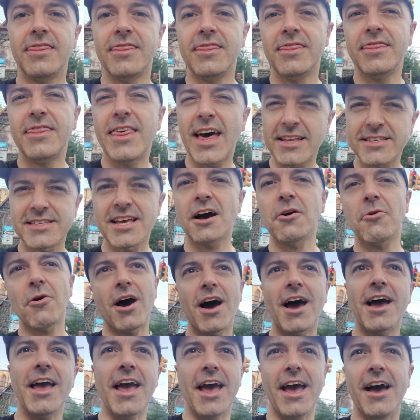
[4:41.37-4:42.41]
that's how
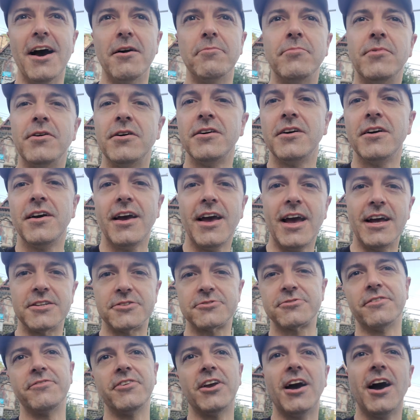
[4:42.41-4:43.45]
I am at
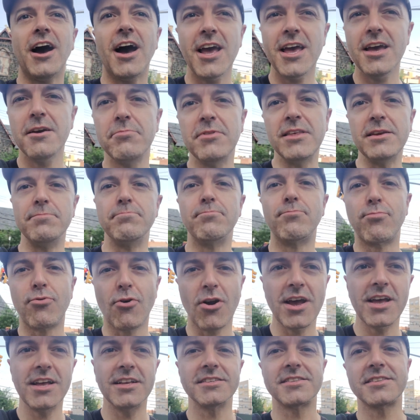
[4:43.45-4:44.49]
trivia. I am the
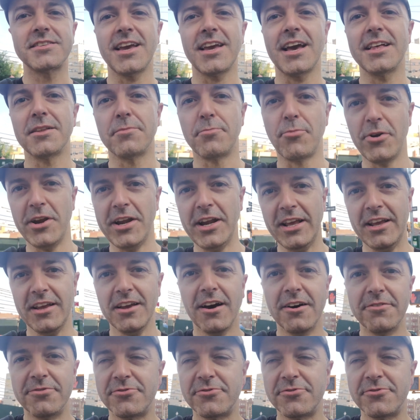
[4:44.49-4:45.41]
Brian Scalabrine of